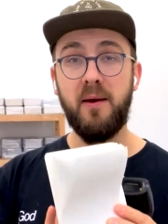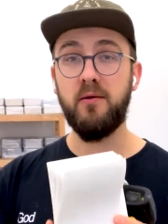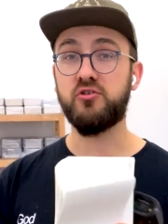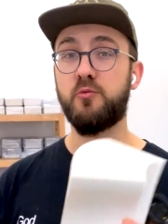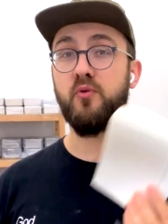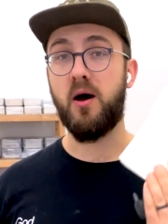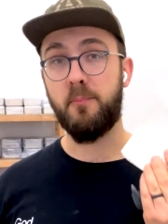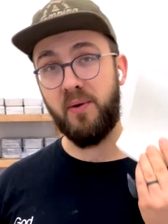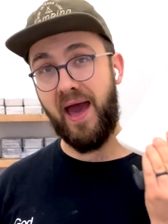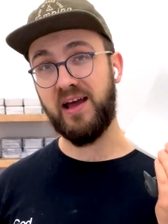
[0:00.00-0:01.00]
I'm able
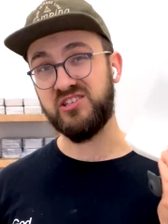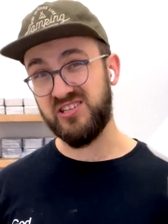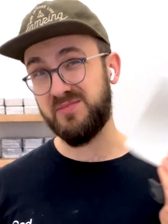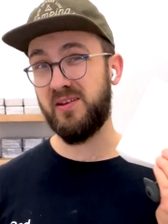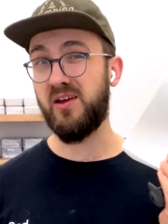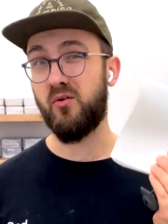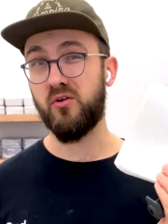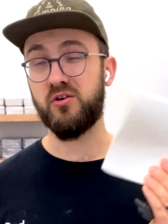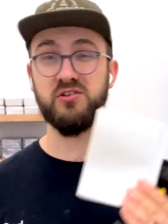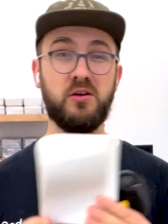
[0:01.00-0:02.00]
to package this many orders